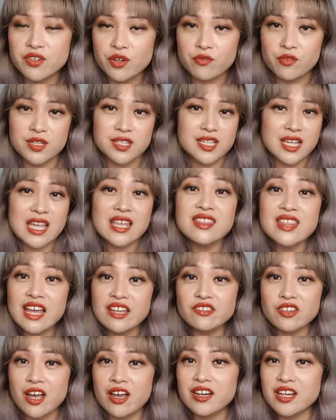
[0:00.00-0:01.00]
of difference in
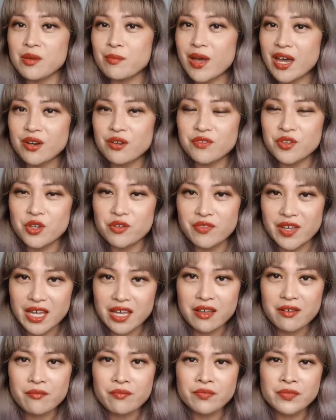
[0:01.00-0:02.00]
that tiny amount of
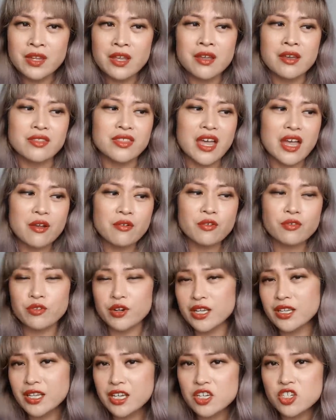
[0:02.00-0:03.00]
UV, there
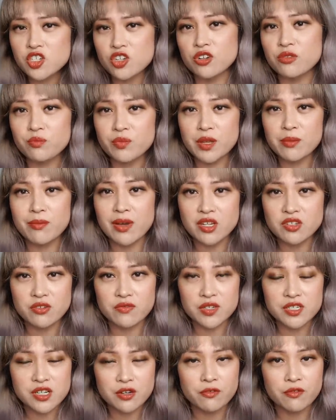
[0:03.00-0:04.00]
really shouldn't be
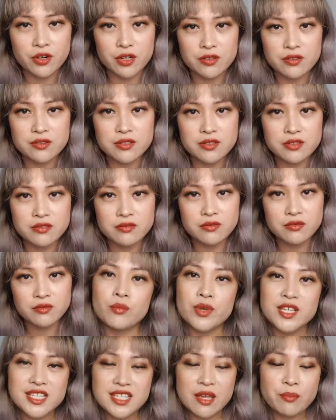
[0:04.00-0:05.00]
much of a difference.
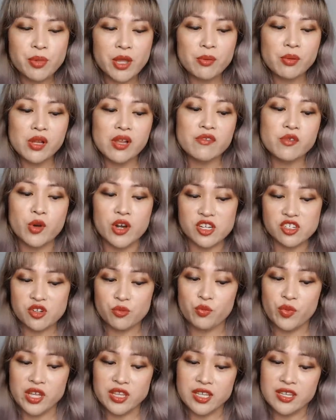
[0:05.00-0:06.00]
But some people have
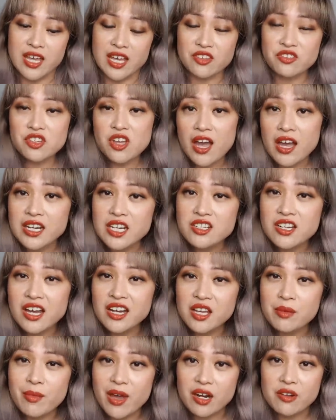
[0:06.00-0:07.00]
questioned whether that tiny
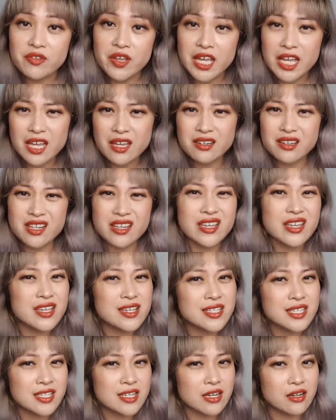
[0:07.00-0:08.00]
amount of heat
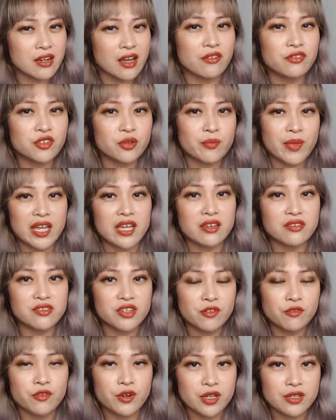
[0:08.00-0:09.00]
is enough to make a
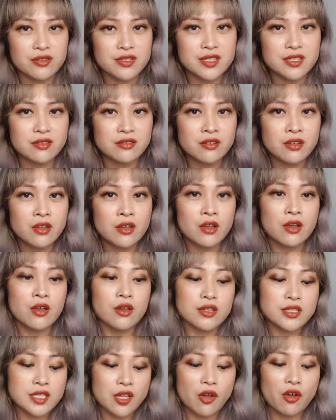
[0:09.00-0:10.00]
difference.
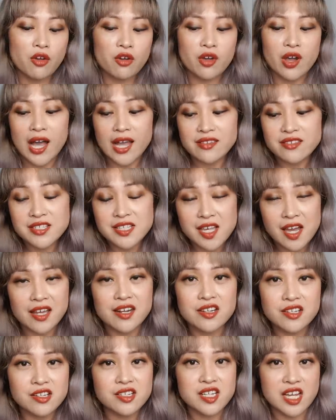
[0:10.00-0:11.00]
So I
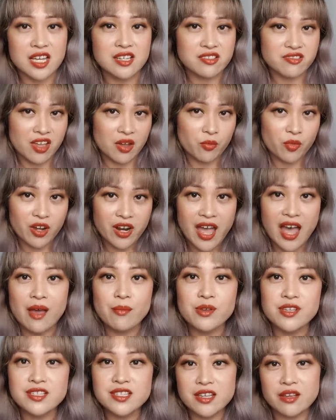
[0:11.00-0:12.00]
decided to test out what
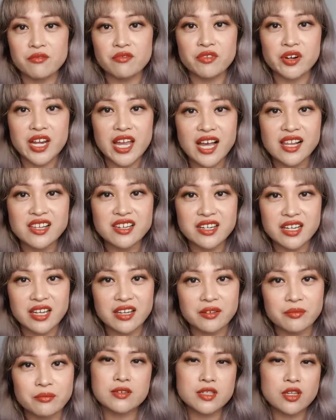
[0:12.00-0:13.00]
happens in
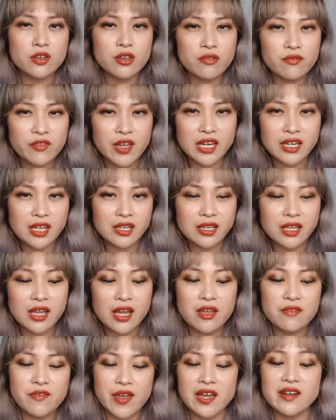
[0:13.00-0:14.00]
reality. So
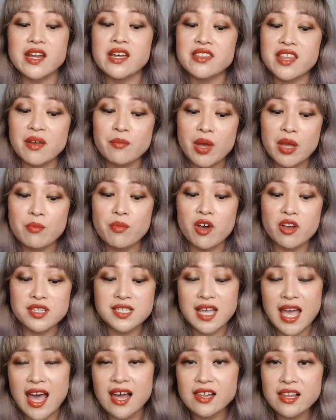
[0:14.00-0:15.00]
conveniently, I found out that my
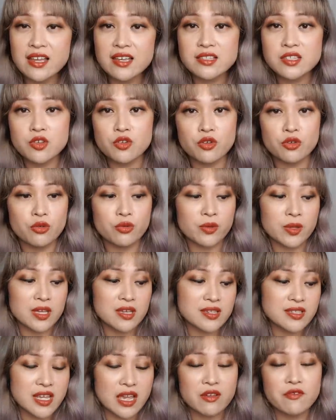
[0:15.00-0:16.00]
boss, Alex, who
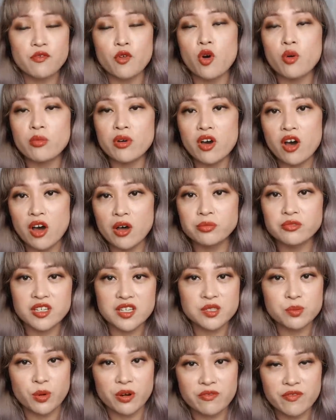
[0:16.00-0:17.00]
is a former
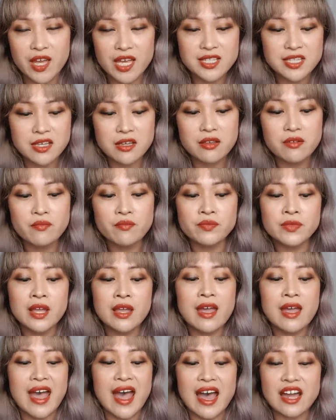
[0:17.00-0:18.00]
optics professor,
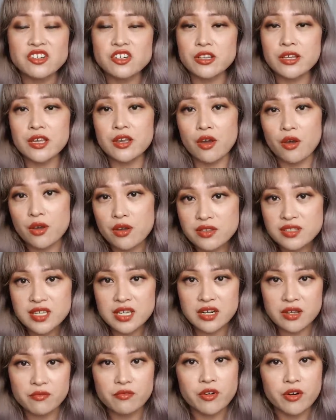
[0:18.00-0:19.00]
actually
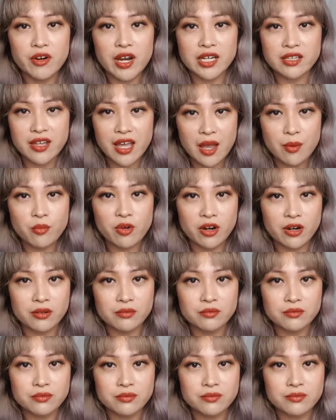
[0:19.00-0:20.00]
owns an infrared camera.
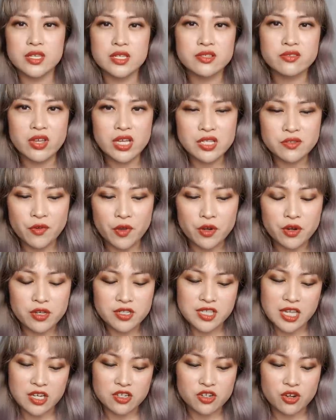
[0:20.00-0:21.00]
This takes
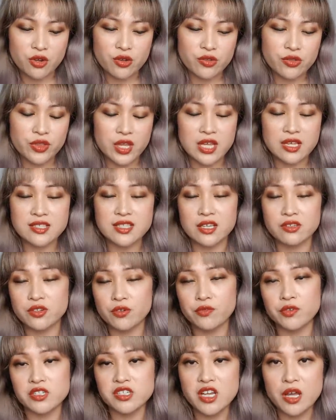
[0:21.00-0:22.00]
photos that show things at
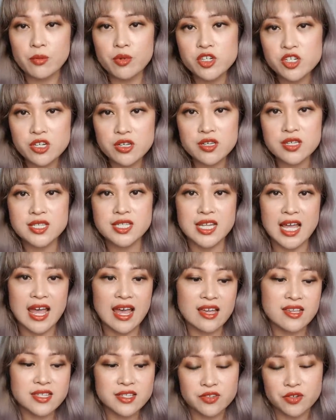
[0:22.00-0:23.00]
different temperatures
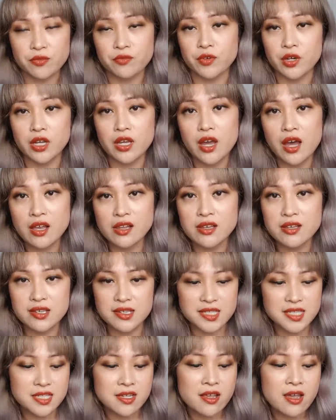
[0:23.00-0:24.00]
as different
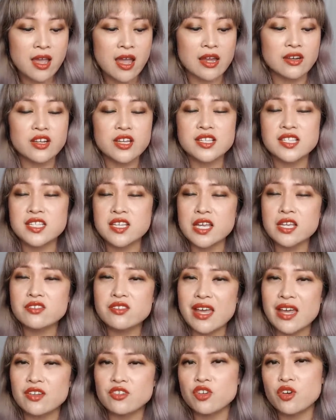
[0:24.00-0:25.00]
colors, and you can see
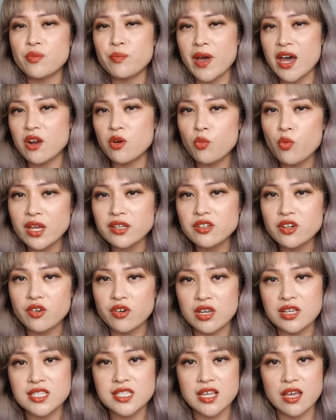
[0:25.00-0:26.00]
down to about a 1
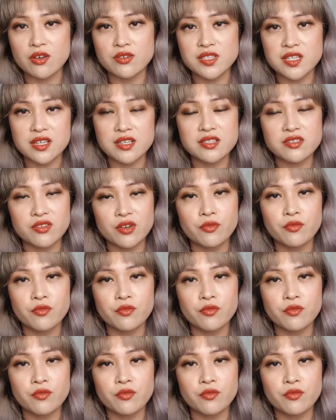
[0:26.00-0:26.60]
degree Celsius